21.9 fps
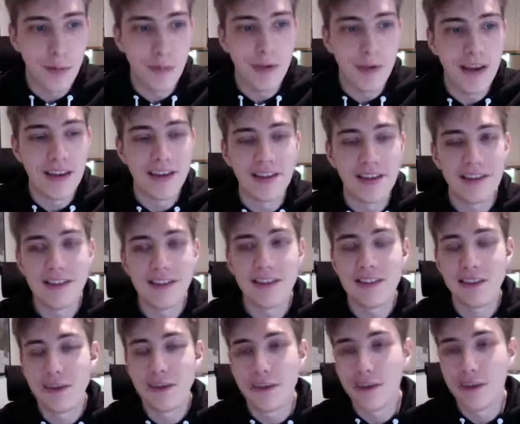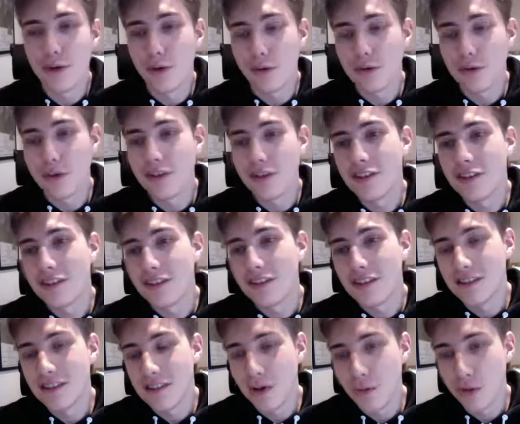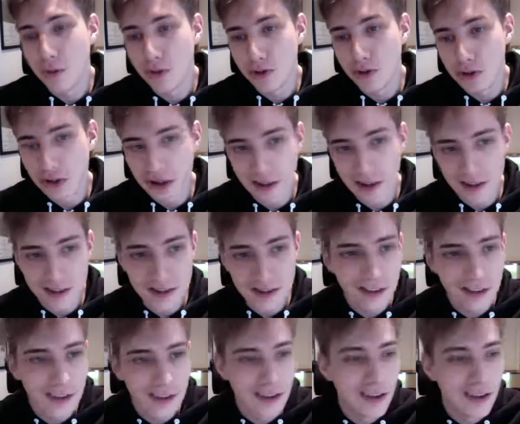is just an opportunity to sell more shirts,